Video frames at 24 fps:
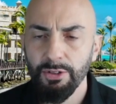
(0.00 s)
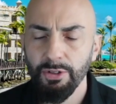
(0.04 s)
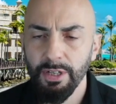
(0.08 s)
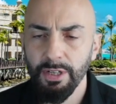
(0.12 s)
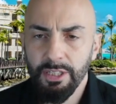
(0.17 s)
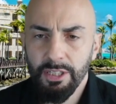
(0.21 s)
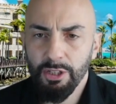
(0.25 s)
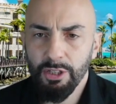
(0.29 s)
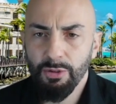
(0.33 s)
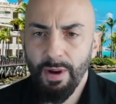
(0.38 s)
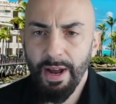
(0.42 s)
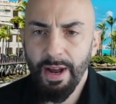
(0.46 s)
So
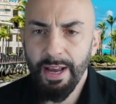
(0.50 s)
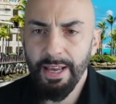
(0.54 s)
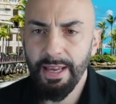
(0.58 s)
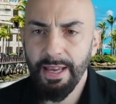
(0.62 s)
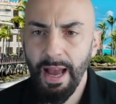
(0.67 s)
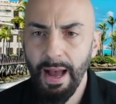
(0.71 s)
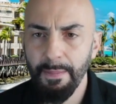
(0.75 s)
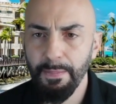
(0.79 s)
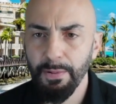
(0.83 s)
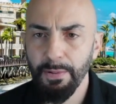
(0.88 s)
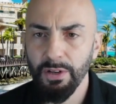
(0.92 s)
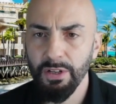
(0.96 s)
this is why
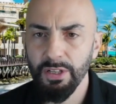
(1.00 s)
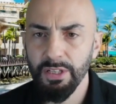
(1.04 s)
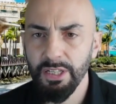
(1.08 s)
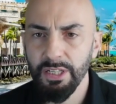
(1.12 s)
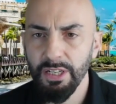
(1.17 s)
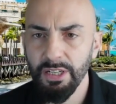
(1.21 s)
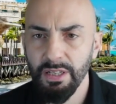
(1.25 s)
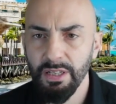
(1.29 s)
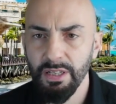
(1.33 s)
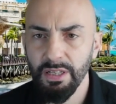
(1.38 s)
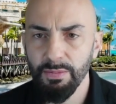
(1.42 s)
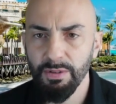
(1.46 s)
capitalist
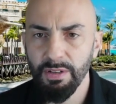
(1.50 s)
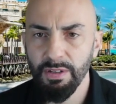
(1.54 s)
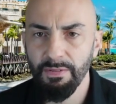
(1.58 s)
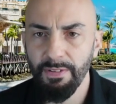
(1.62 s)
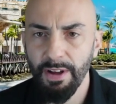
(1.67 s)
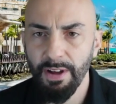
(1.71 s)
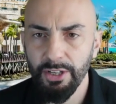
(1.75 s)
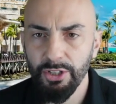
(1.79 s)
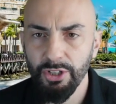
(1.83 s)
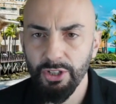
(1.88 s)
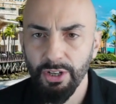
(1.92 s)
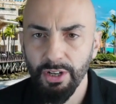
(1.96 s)
systems
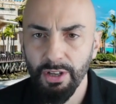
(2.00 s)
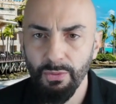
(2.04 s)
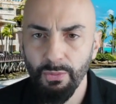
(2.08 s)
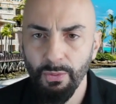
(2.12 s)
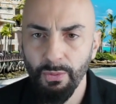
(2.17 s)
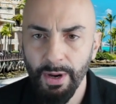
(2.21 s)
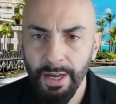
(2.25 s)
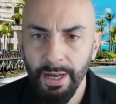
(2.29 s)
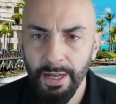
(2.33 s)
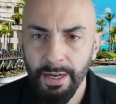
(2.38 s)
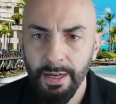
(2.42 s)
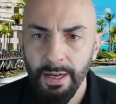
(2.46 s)
eventually
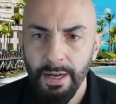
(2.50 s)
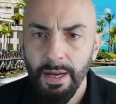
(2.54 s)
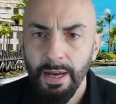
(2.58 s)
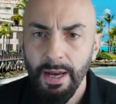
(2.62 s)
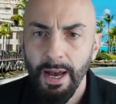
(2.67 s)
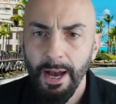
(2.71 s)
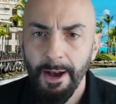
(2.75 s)
win.